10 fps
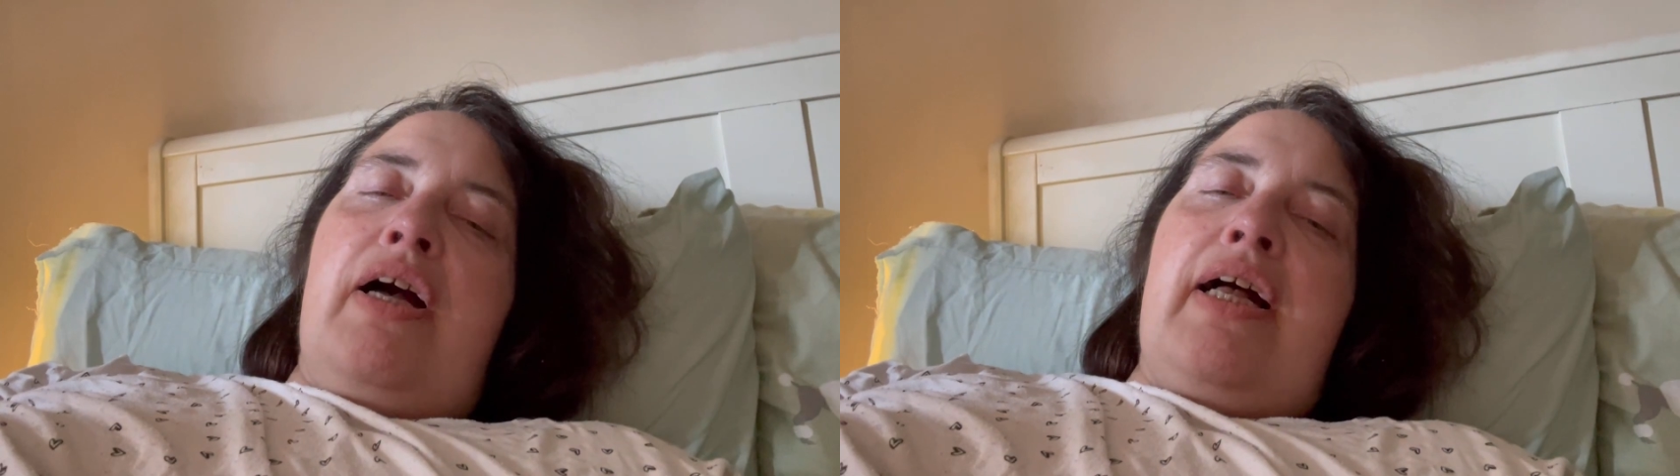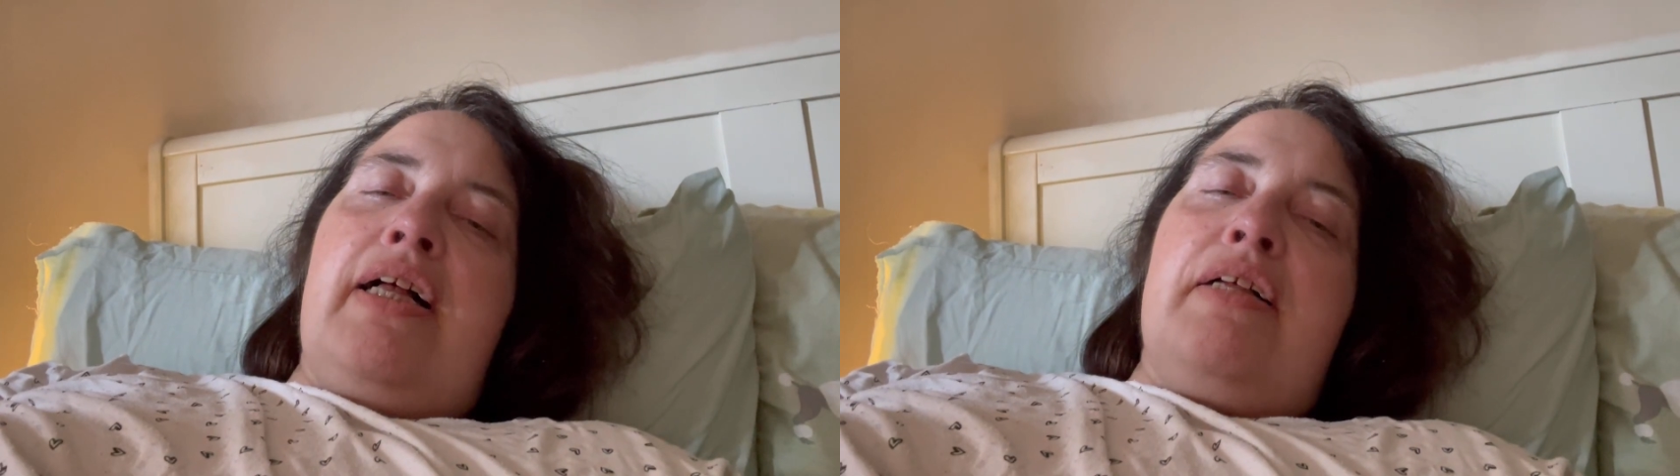
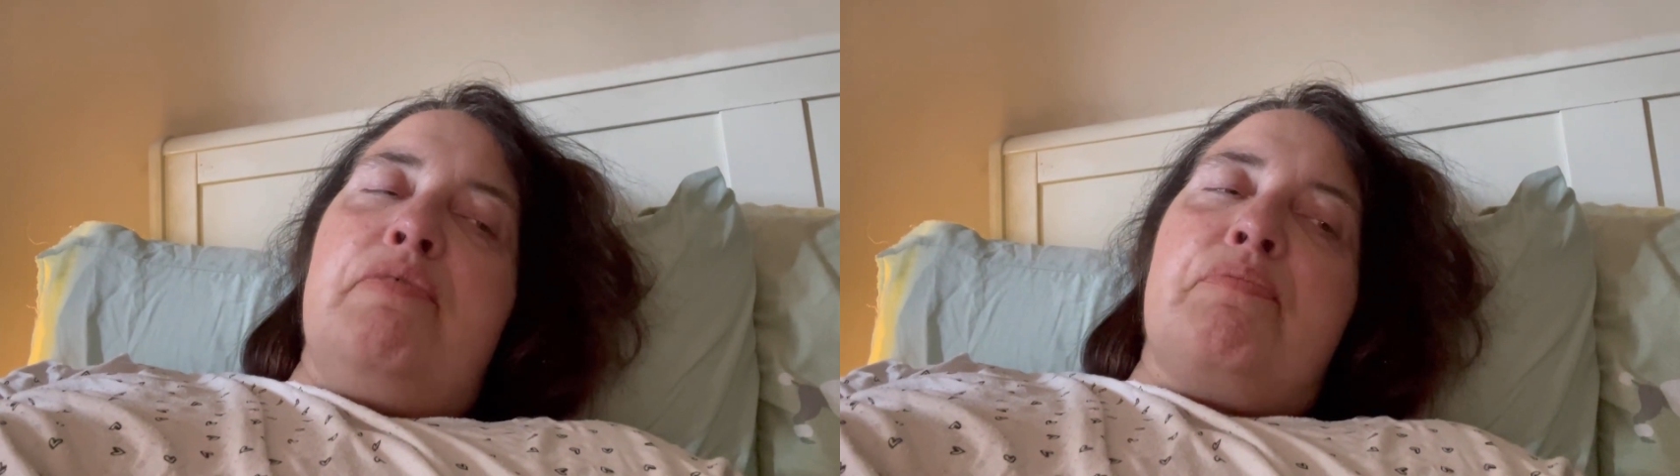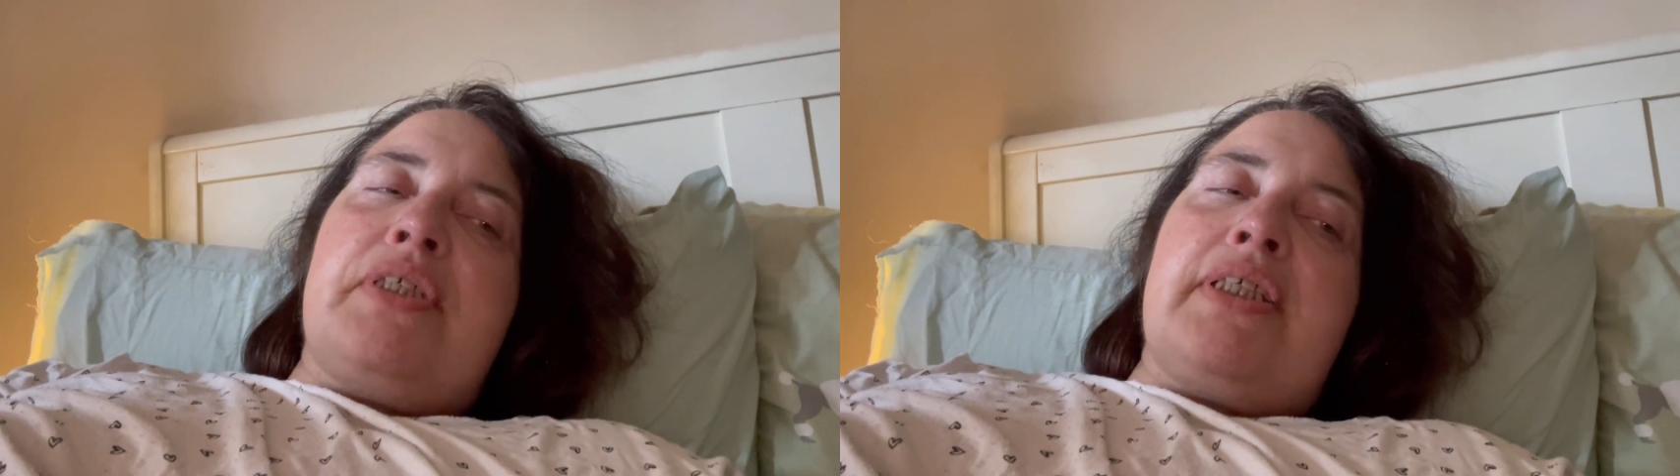
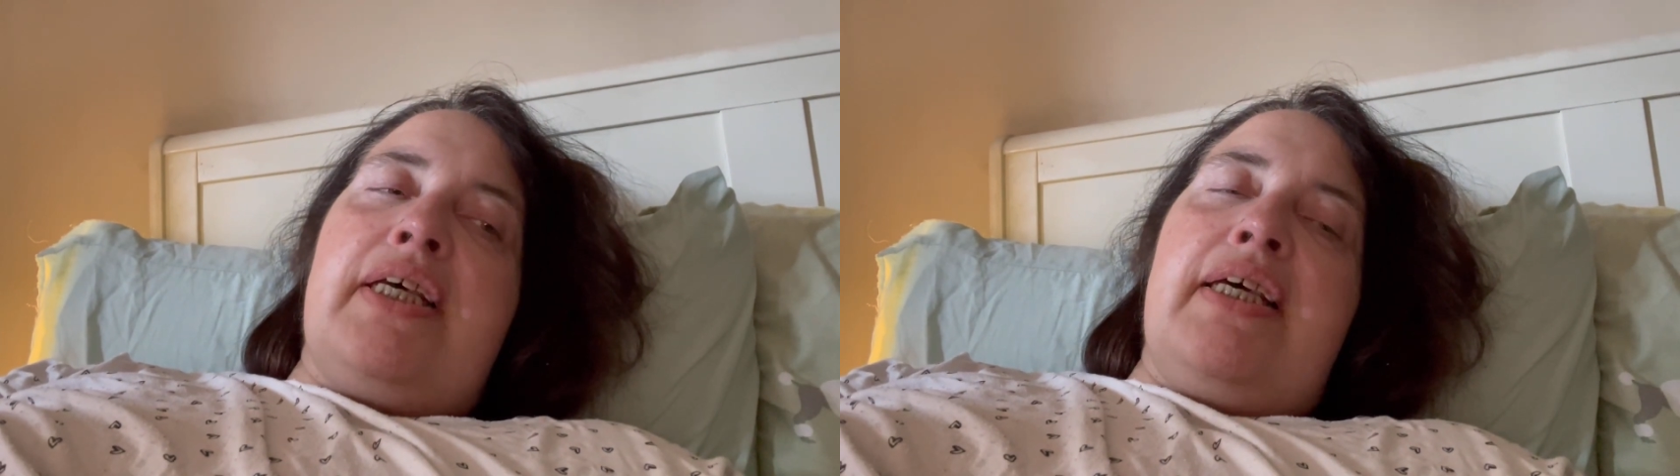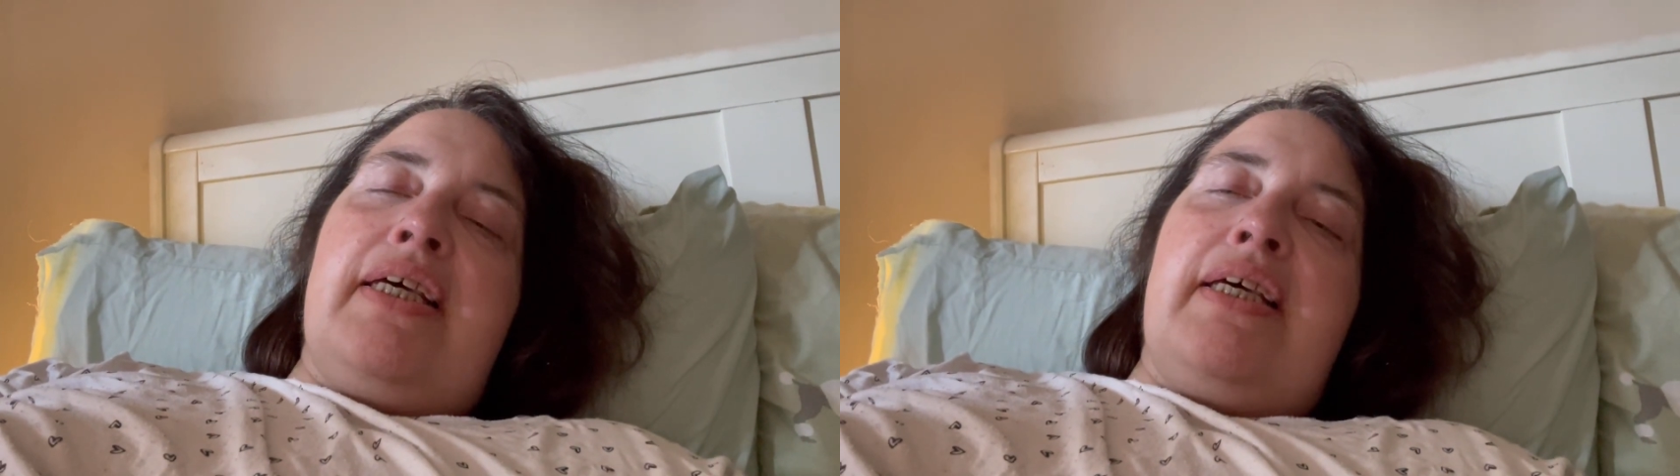helps
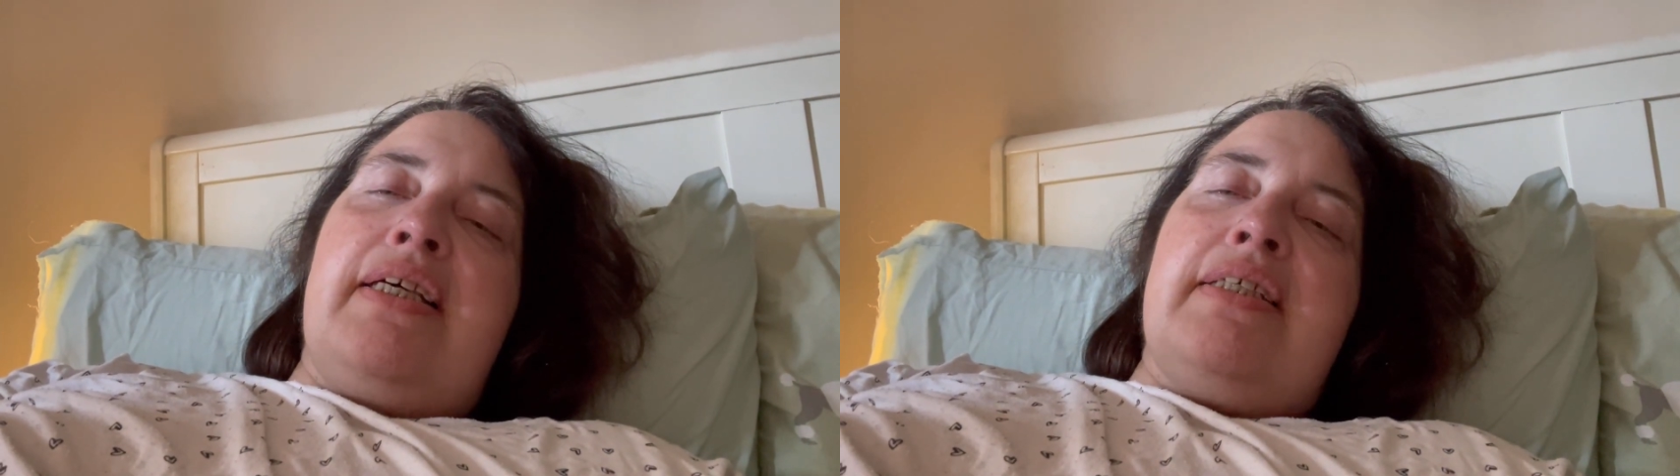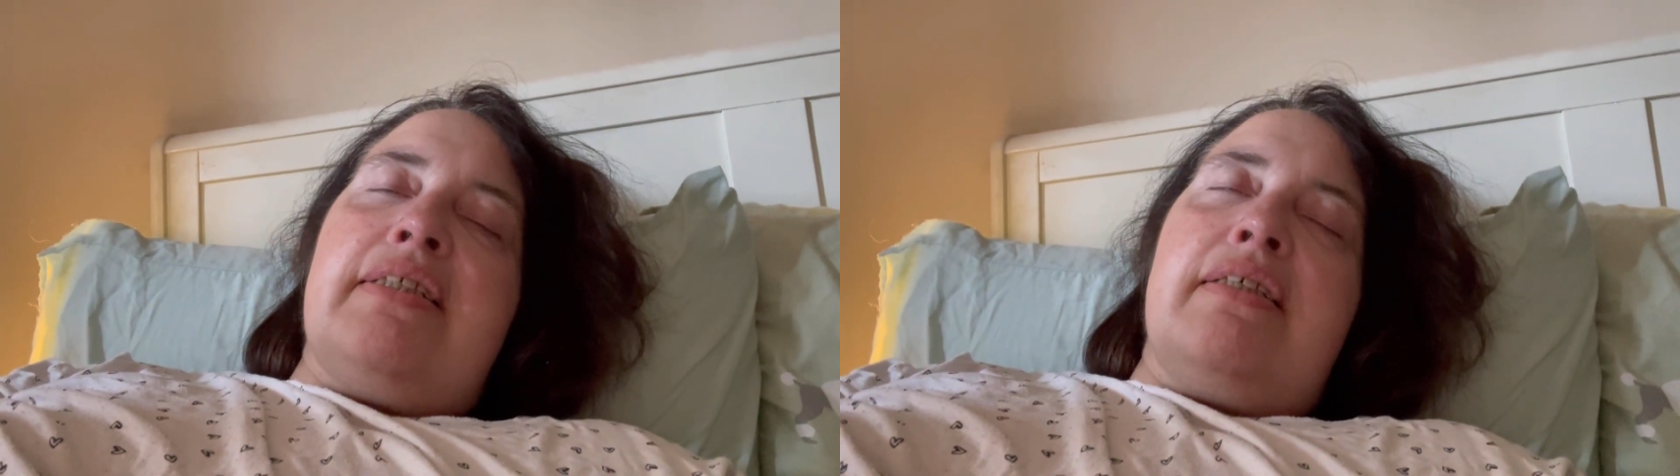
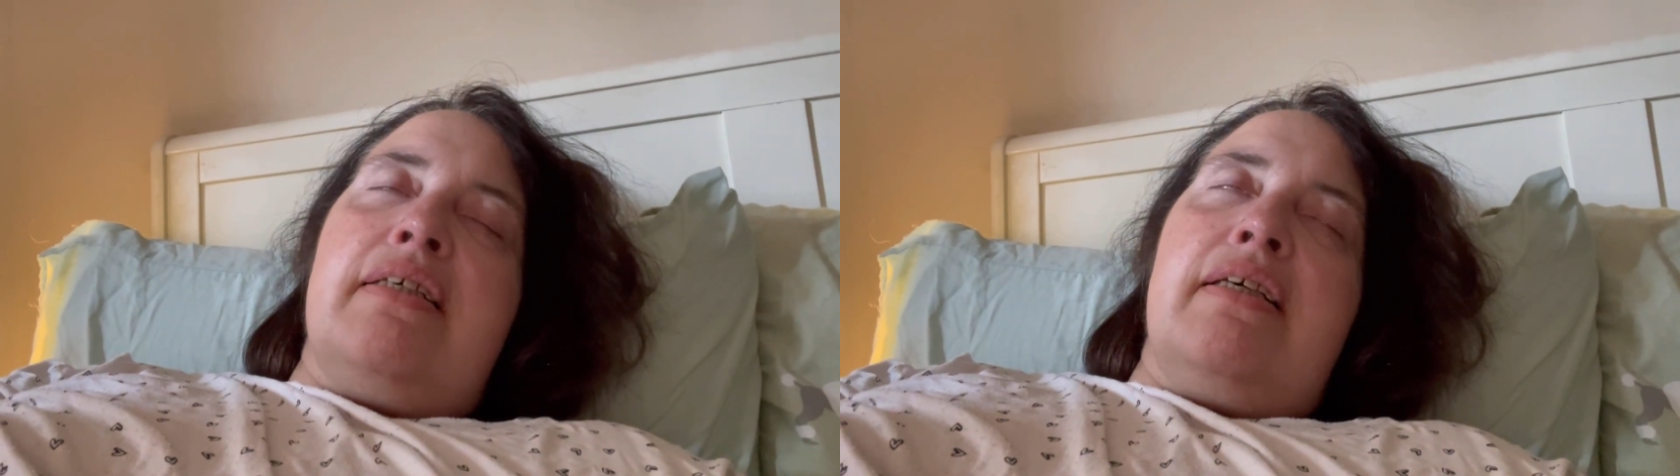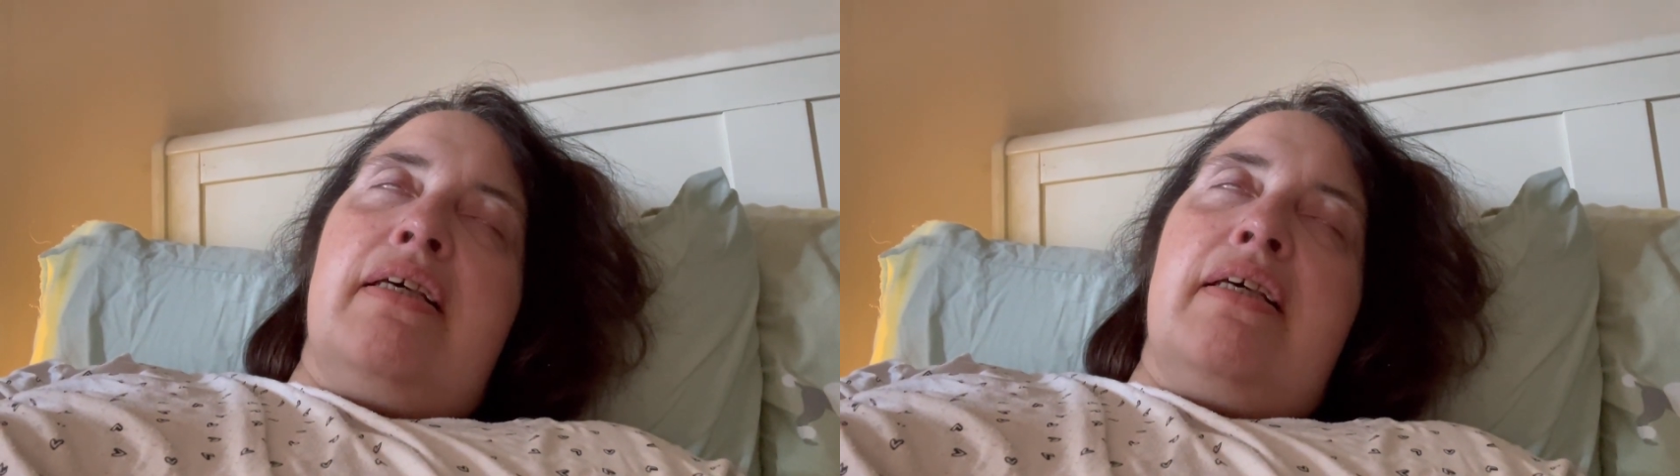is